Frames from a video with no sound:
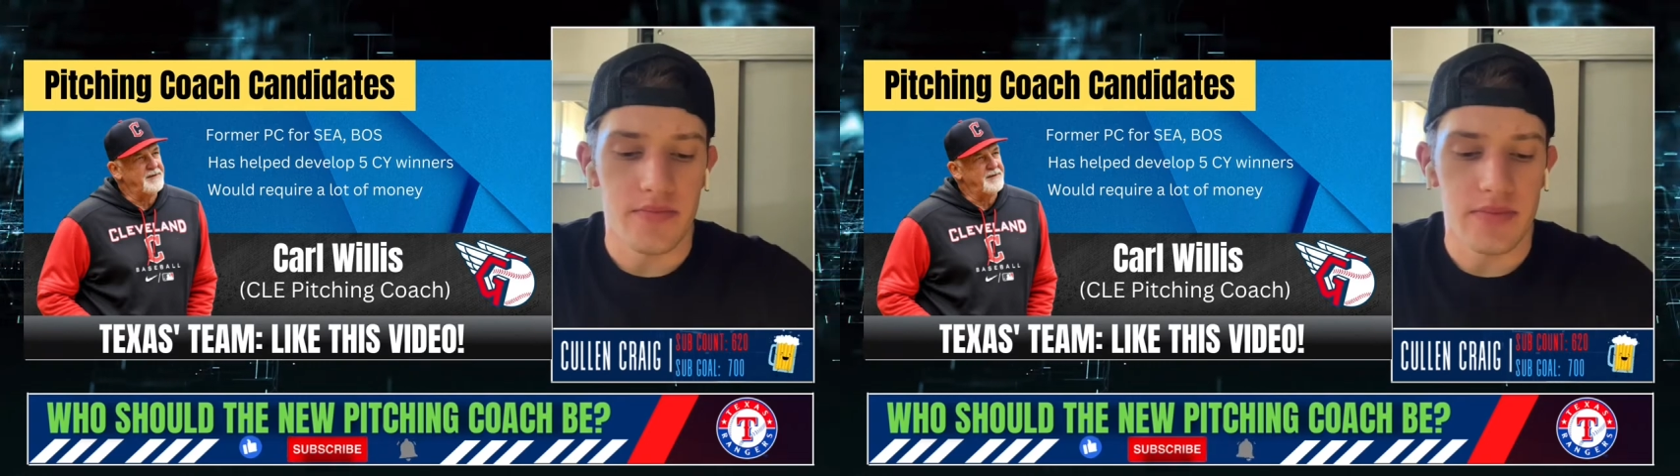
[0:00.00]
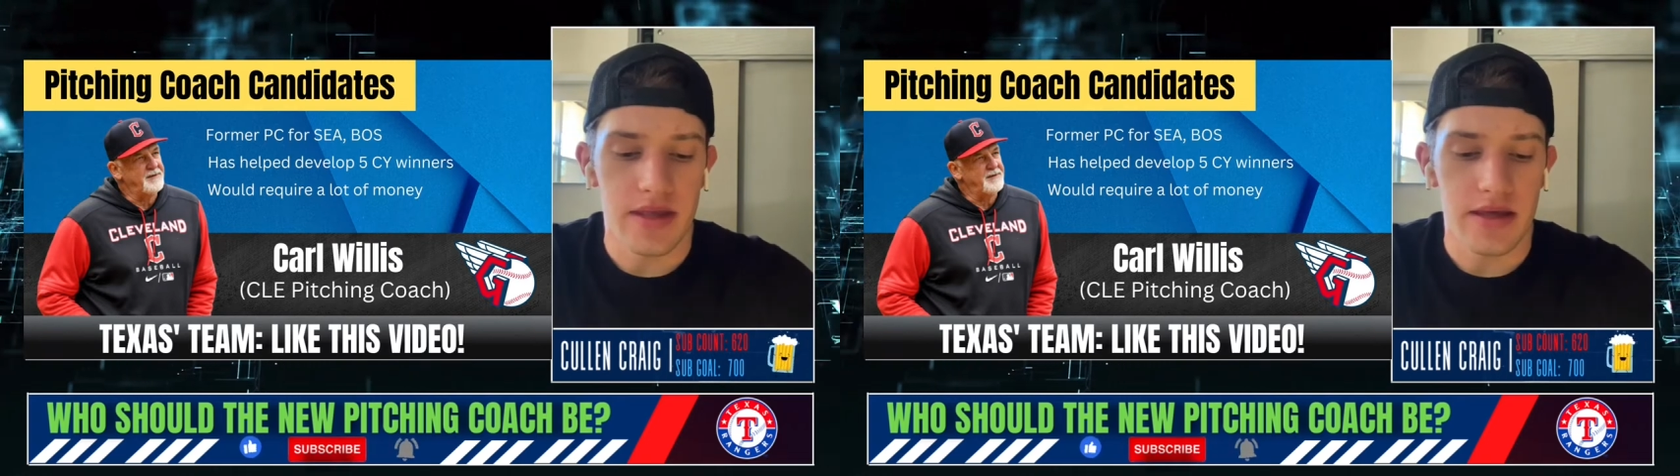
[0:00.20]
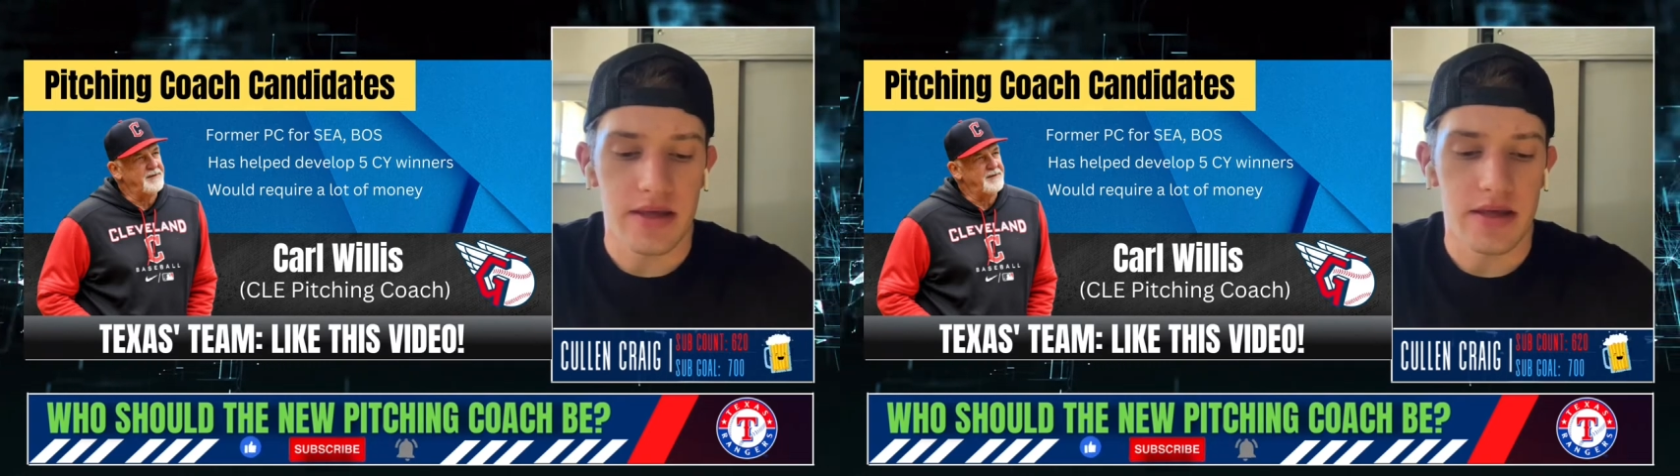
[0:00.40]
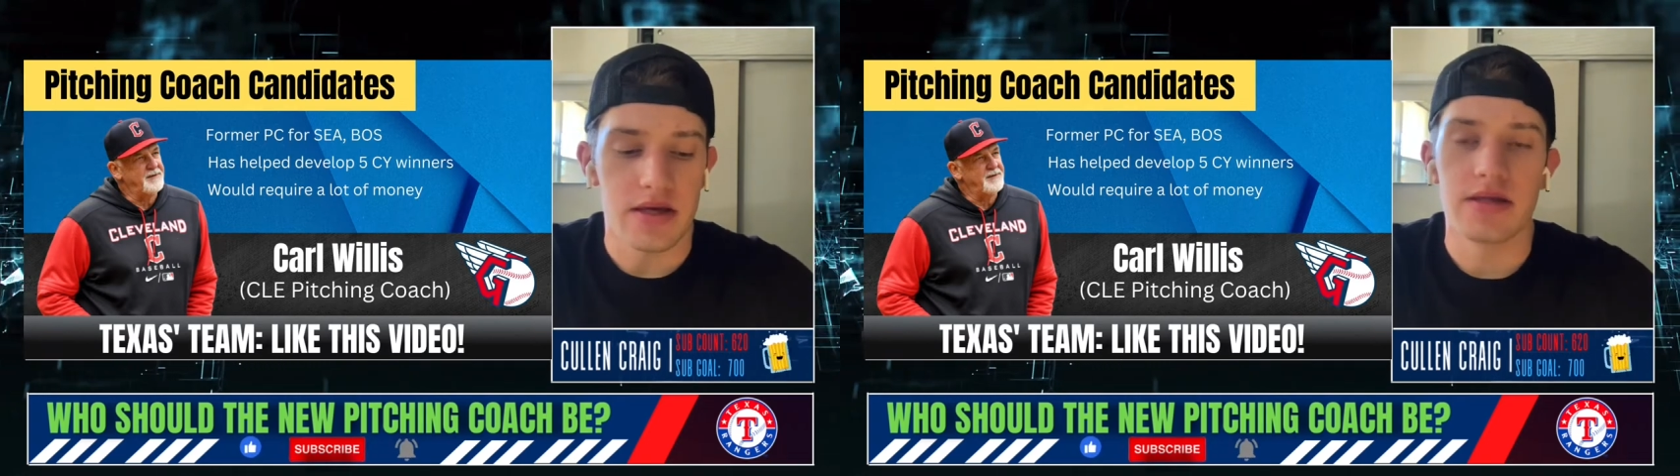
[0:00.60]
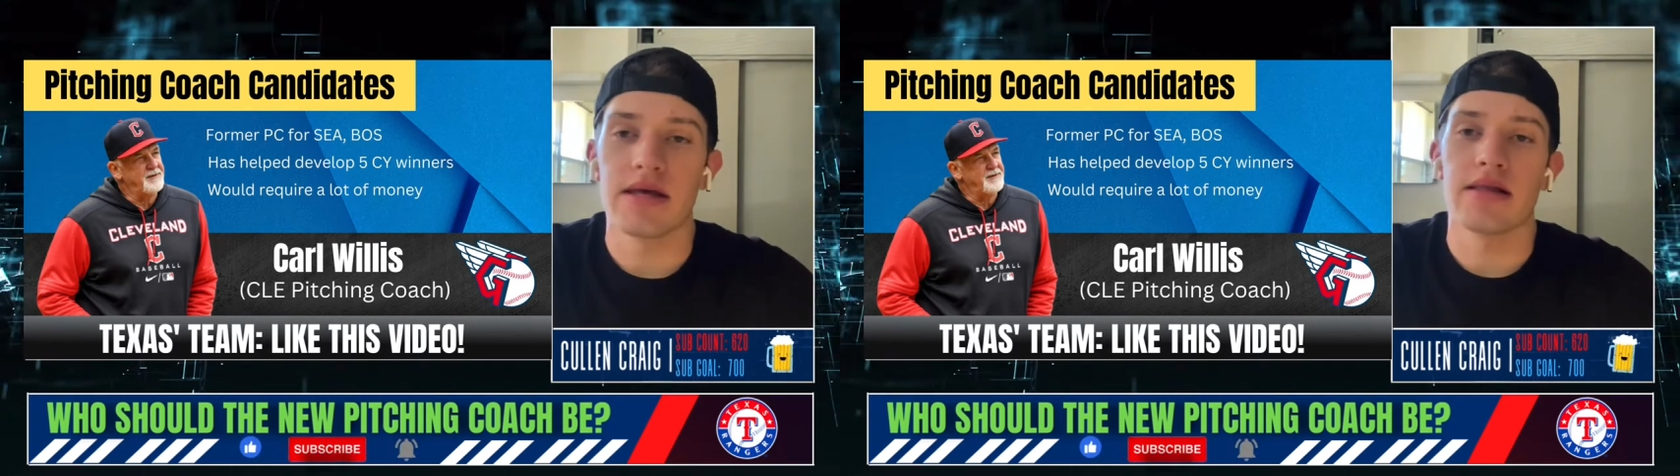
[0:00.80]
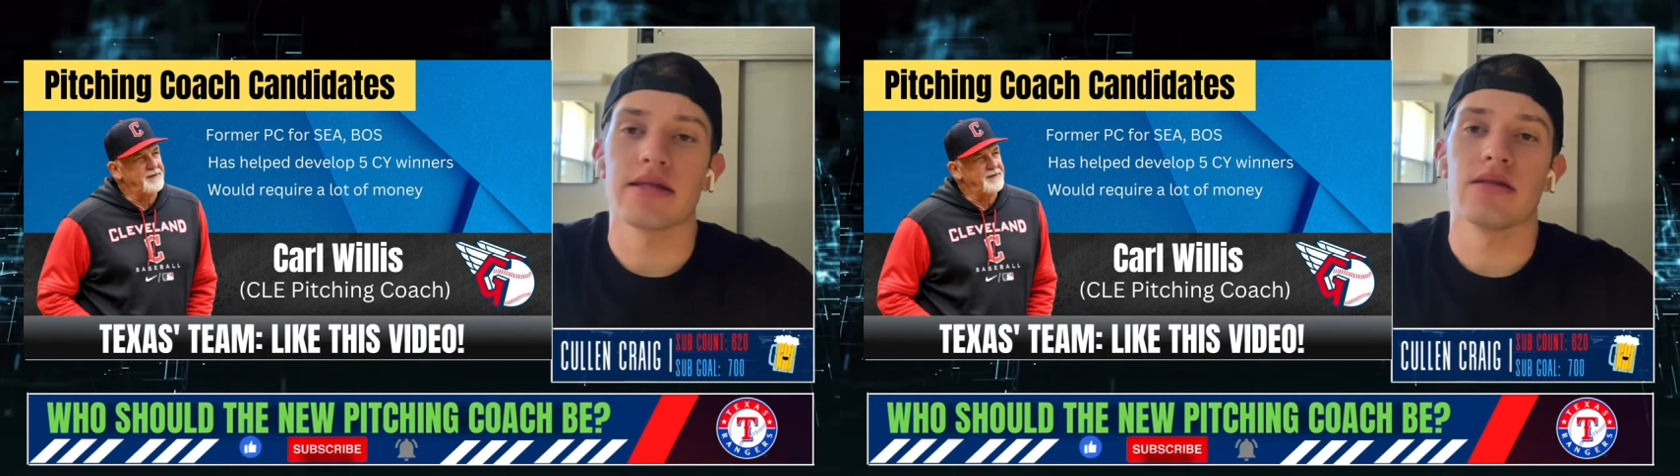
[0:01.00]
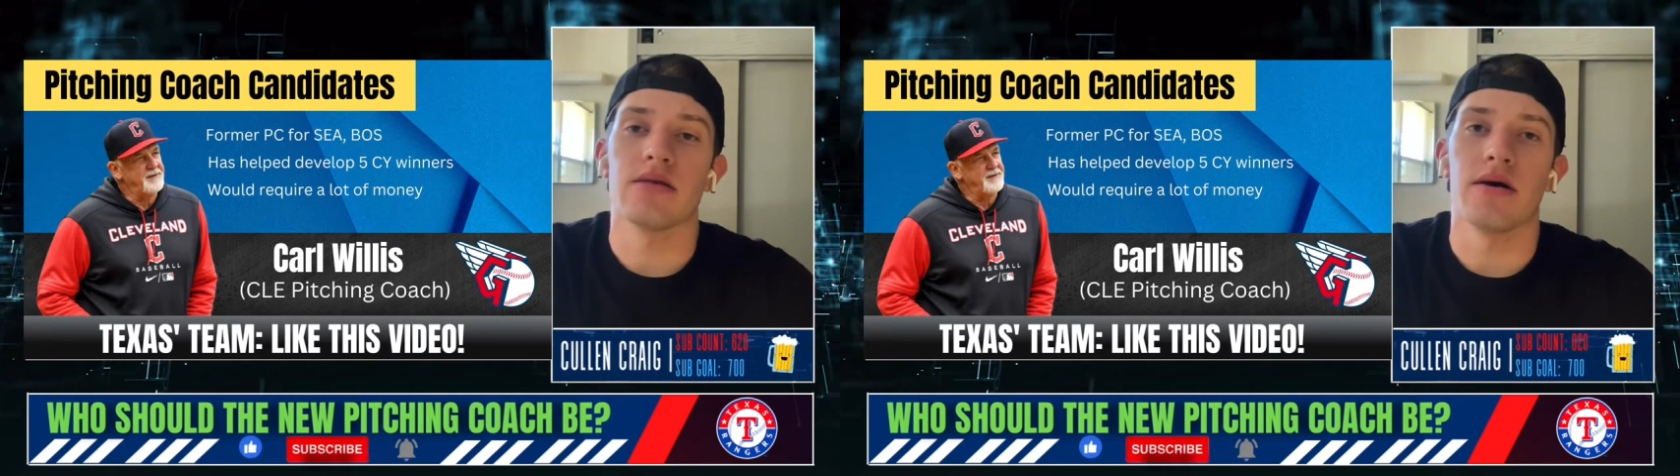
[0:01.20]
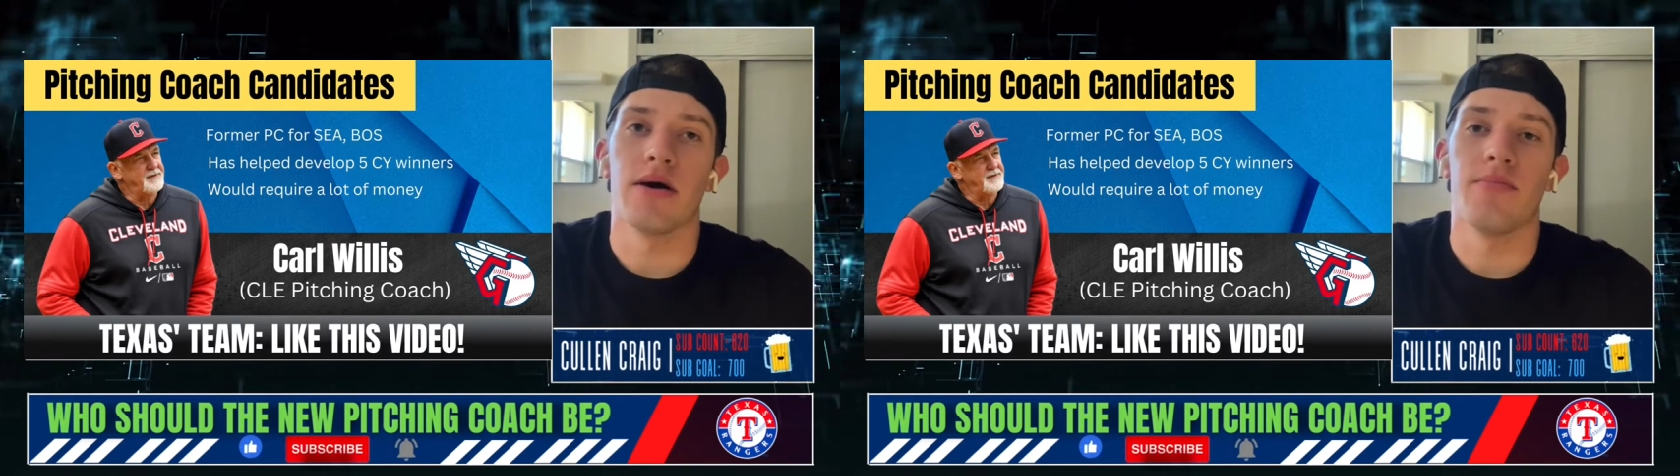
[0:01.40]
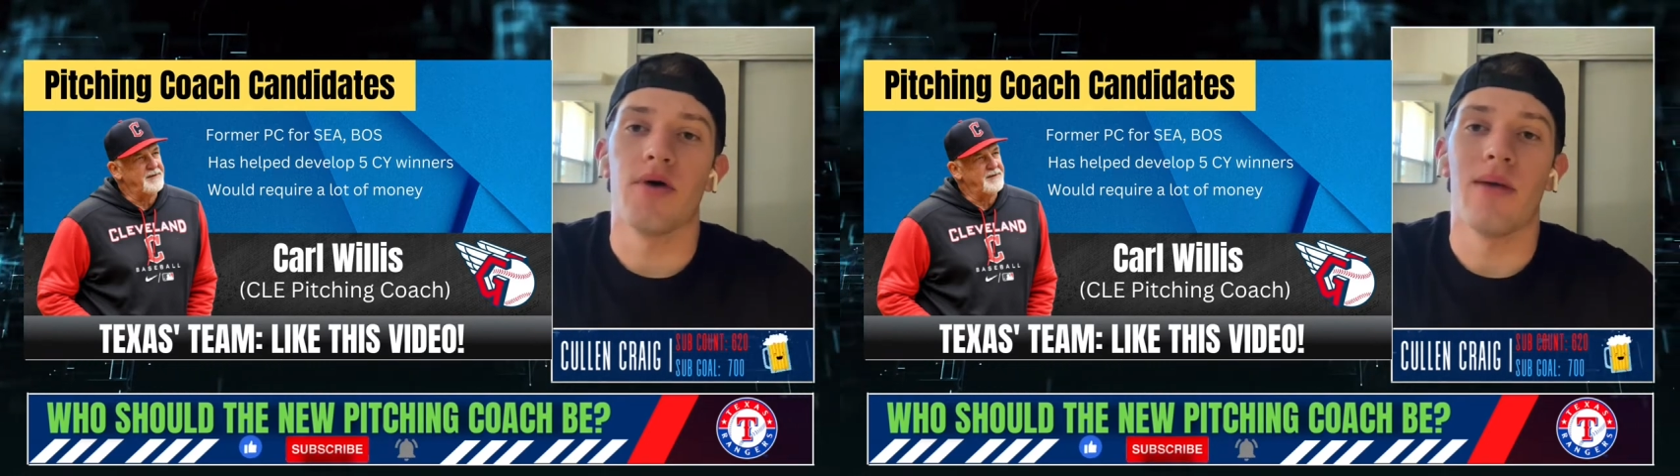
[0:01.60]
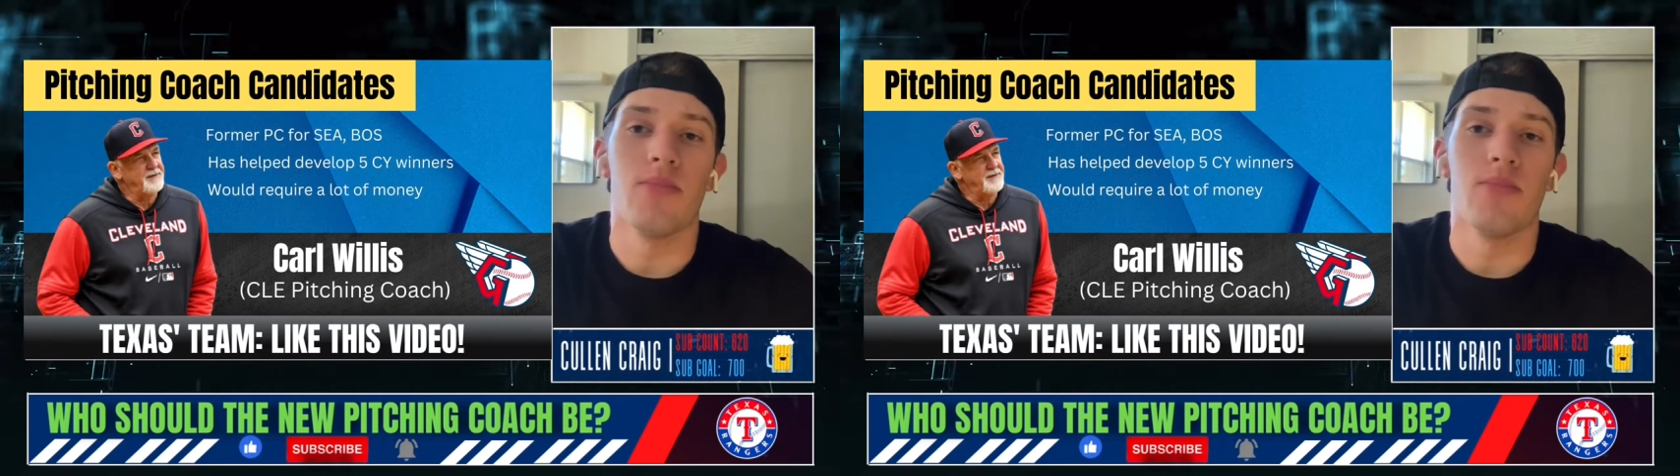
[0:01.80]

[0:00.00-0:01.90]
they let Bob